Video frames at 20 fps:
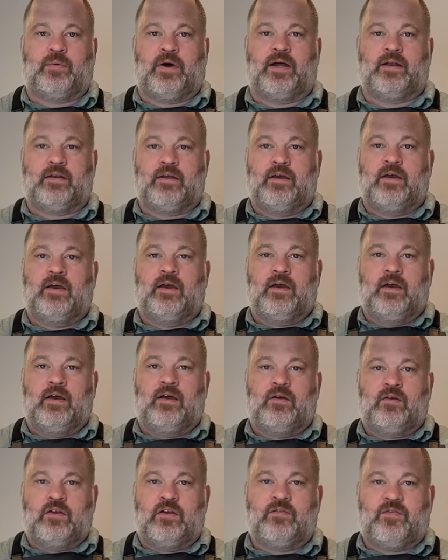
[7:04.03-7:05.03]
but
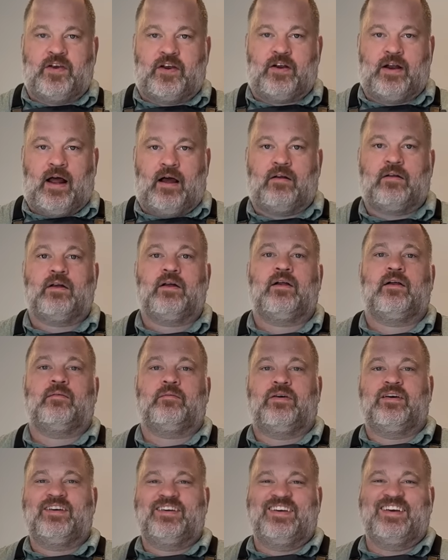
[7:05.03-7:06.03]
you'll figure it
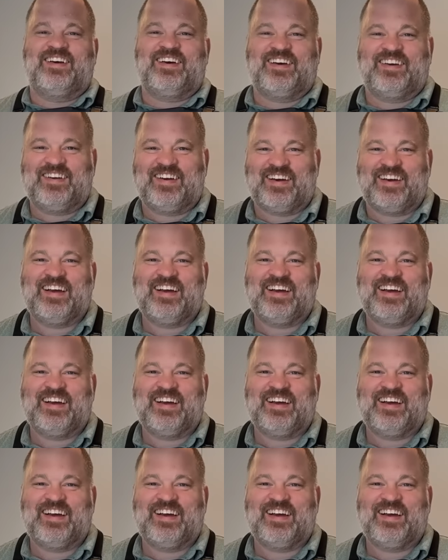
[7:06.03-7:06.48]
out.